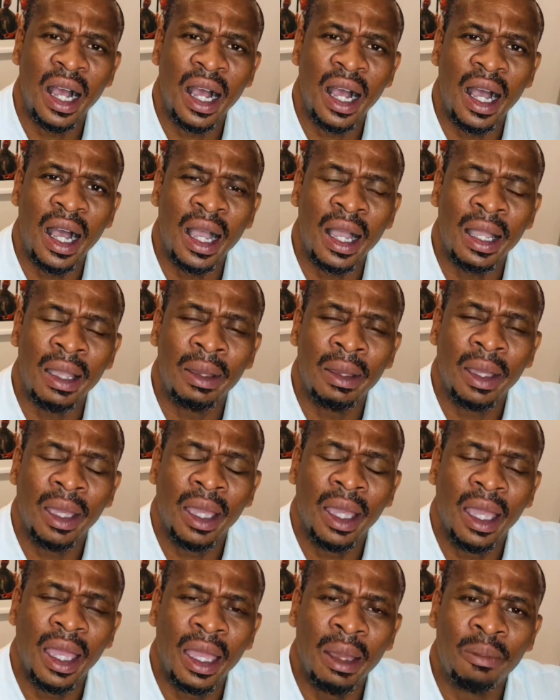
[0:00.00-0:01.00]
I
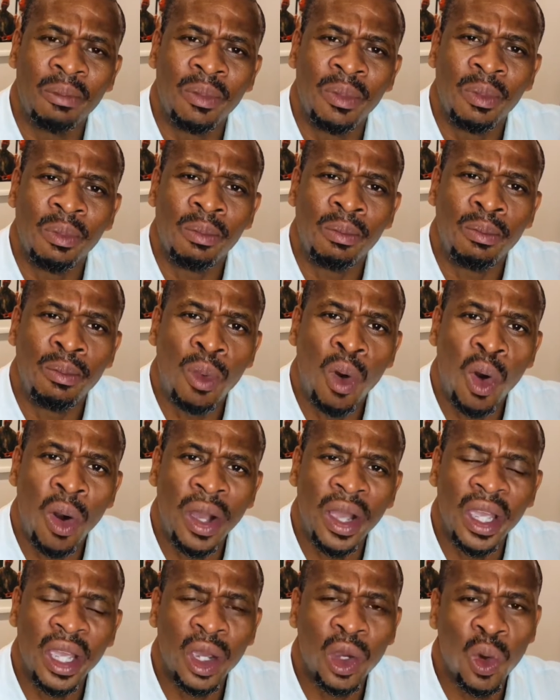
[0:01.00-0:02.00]
am more
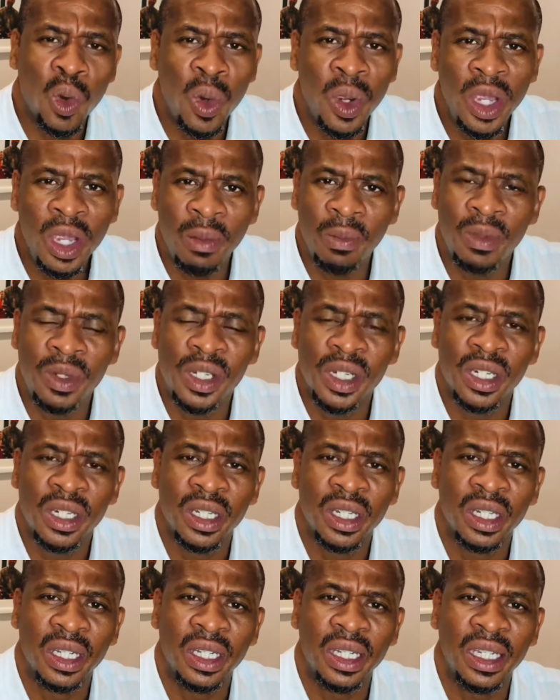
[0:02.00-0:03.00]
equipped
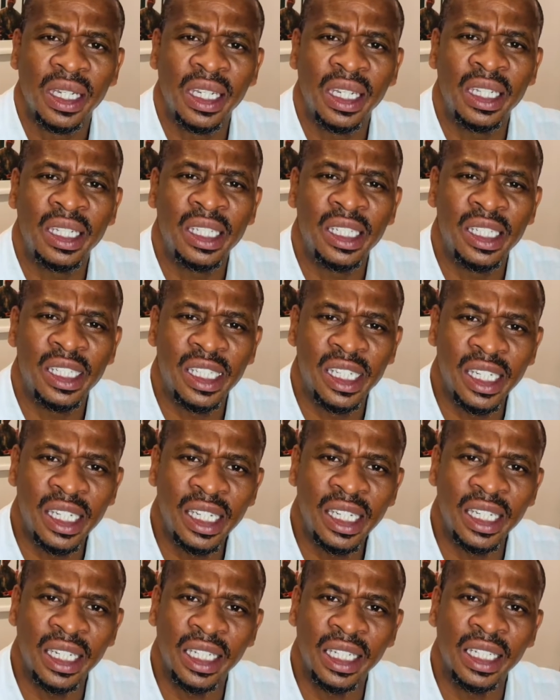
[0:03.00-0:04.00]
in
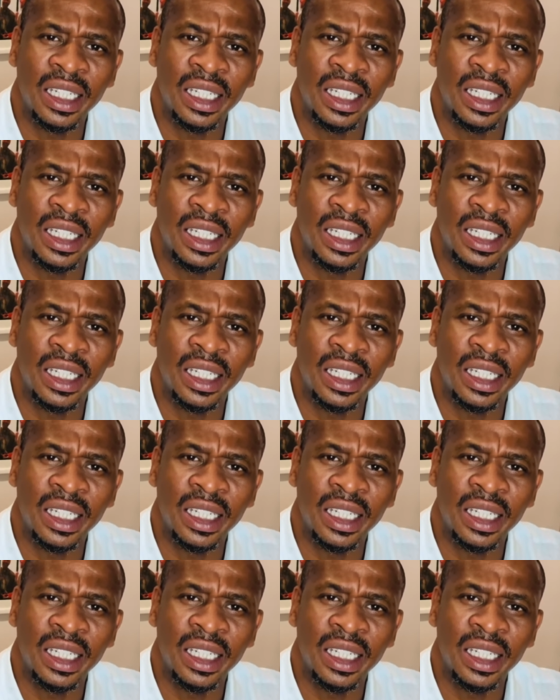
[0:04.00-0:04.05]
dealing